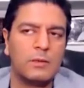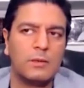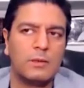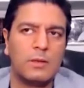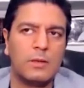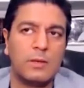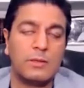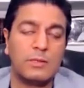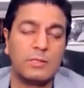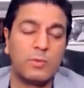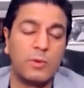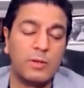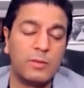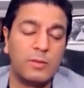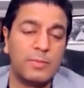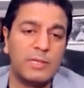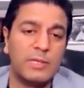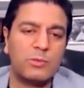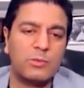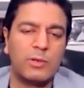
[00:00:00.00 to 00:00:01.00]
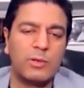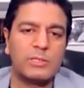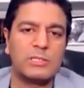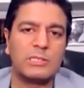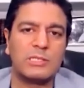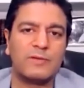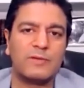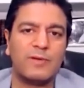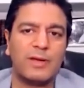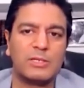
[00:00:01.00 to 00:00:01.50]
This is one of the best
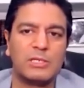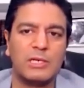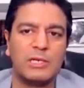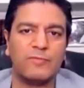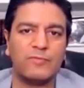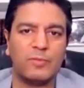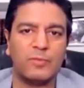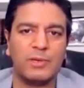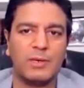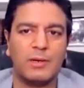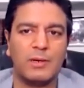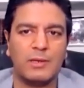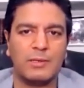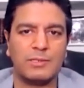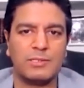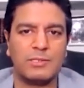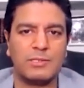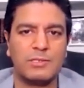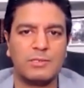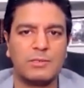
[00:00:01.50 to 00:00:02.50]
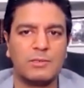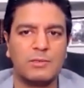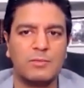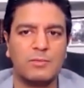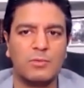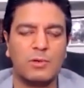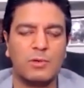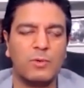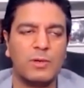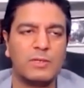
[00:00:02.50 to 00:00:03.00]
questions I've actually ever been asked.
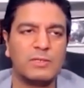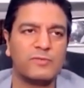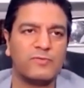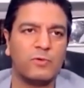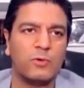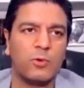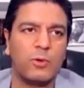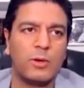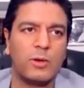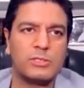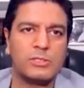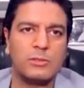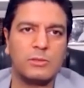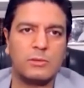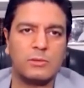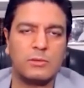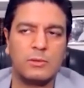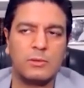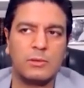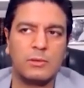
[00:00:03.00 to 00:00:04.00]
What a wonderful question.